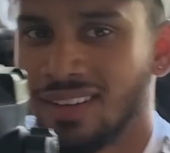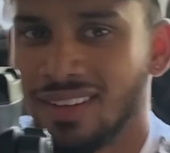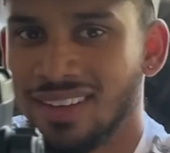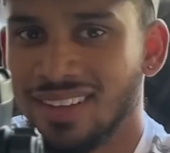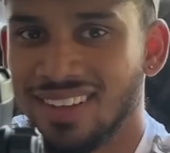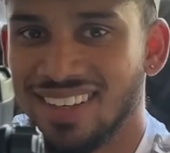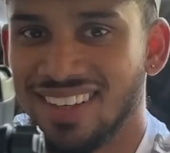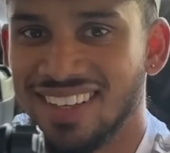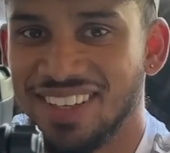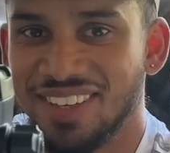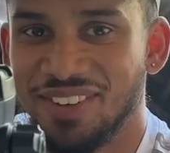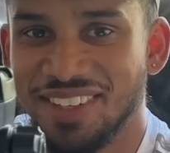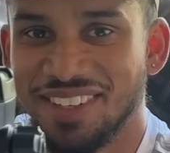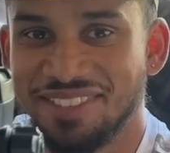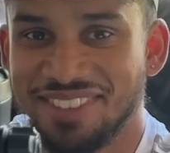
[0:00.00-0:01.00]
Behind the
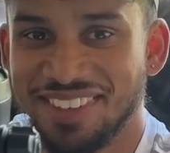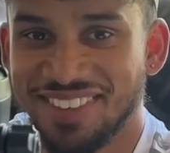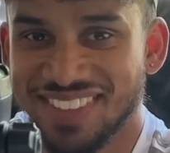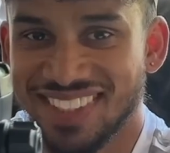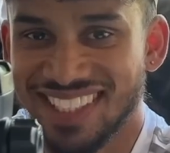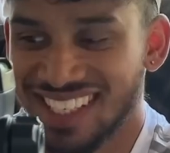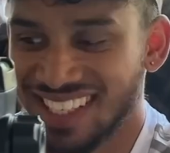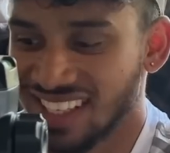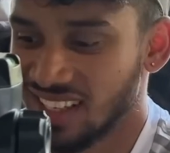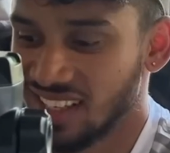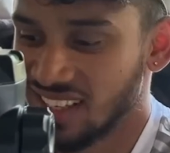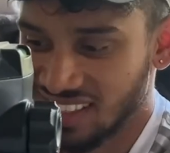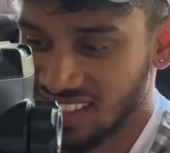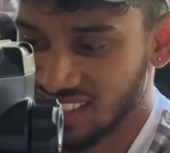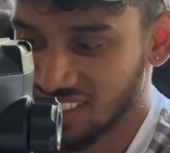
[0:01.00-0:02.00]
scenes. What the fuck was that?
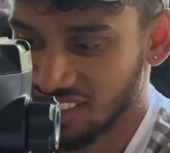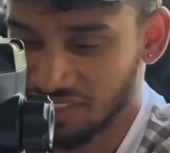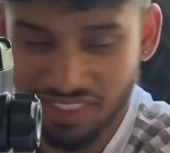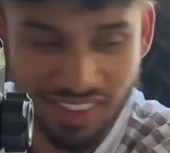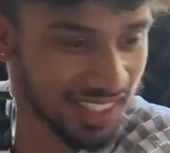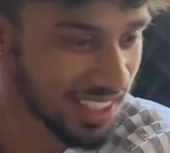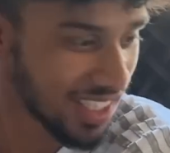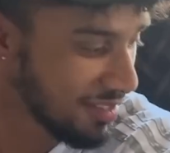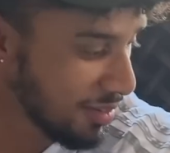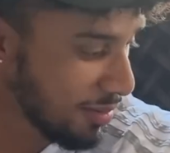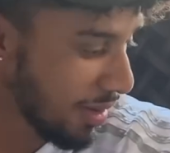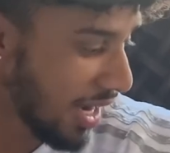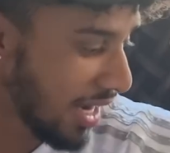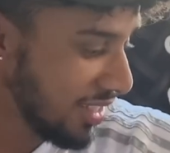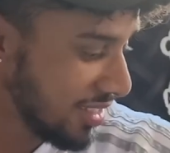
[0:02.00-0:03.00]
That's the first ever
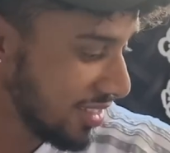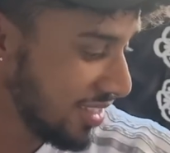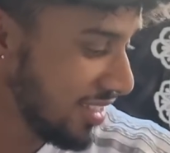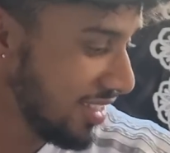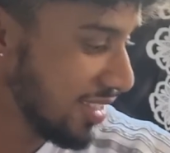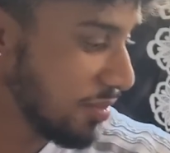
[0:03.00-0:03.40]
behind the scenes.